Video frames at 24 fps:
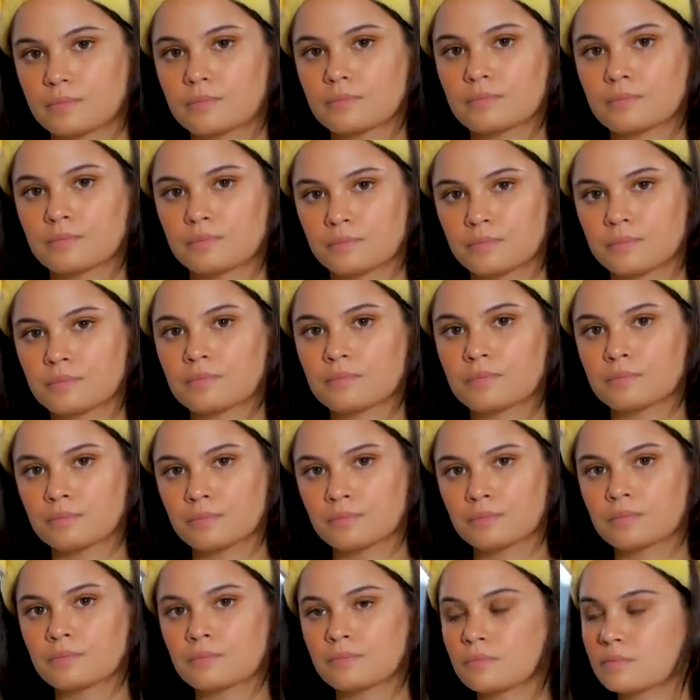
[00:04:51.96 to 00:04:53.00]

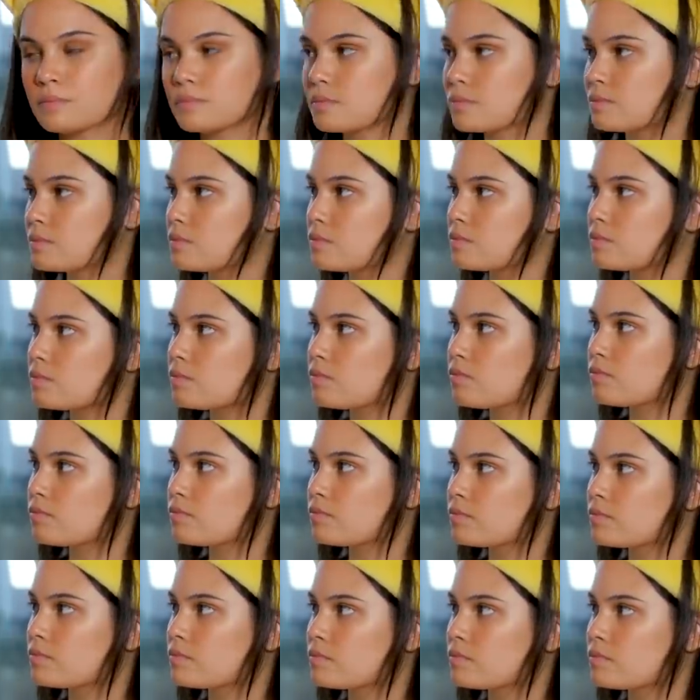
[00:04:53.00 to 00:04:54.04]

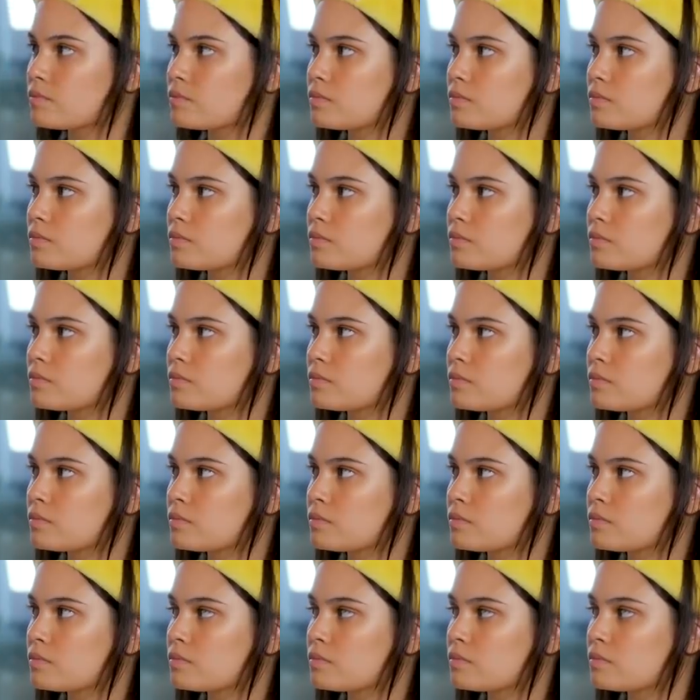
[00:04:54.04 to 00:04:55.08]

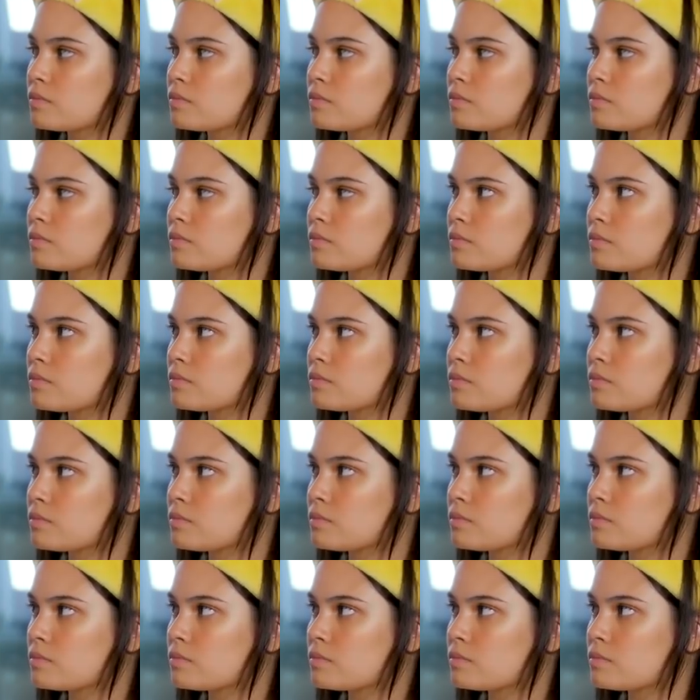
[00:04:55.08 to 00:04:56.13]

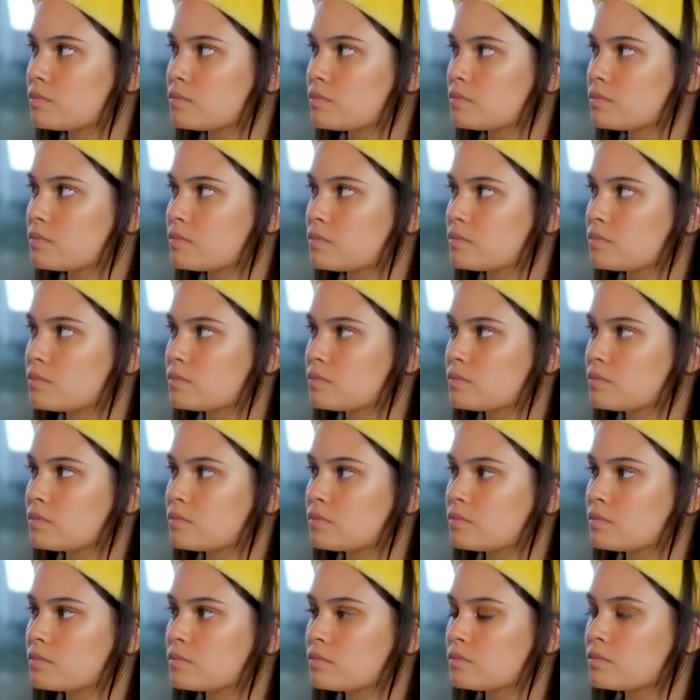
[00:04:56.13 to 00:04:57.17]

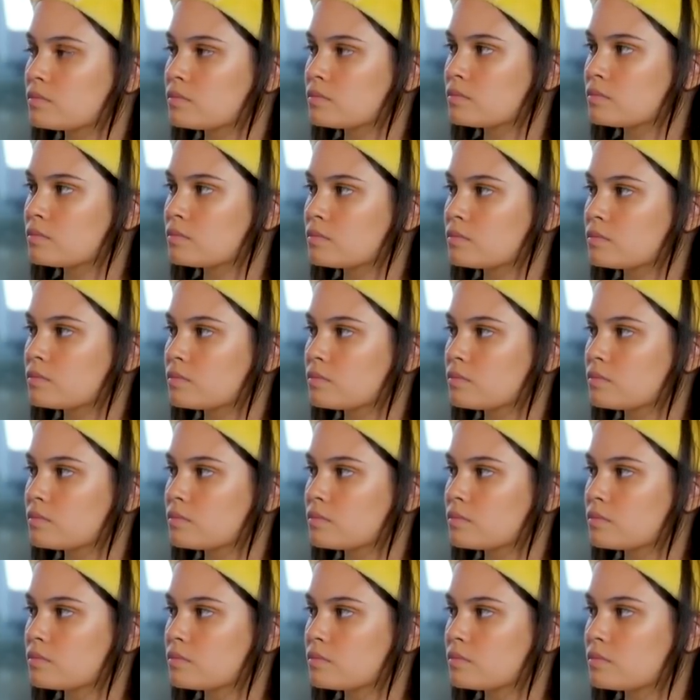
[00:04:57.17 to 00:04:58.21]

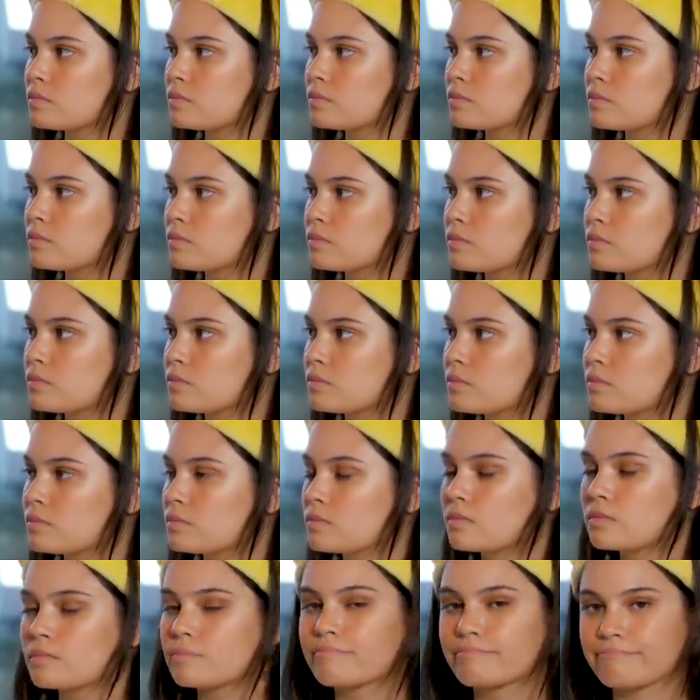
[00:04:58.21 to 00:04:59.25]

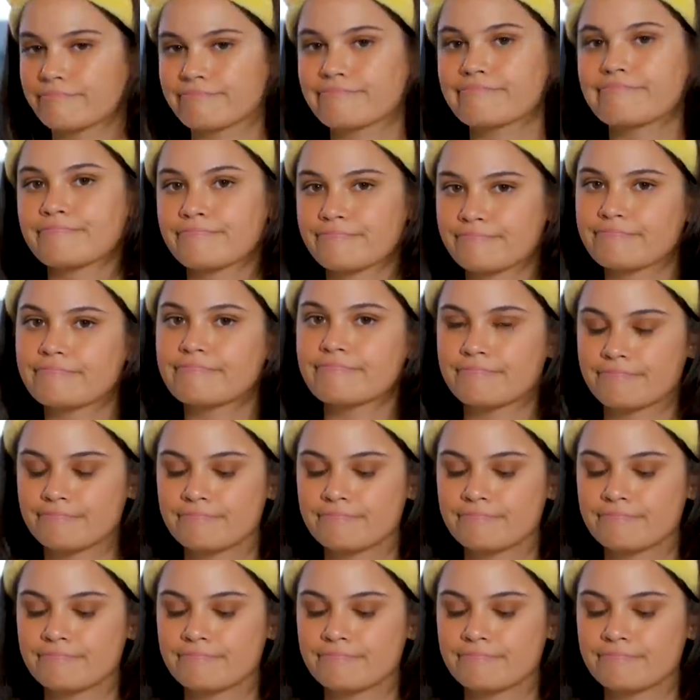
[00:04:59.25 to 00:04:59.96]
(silent)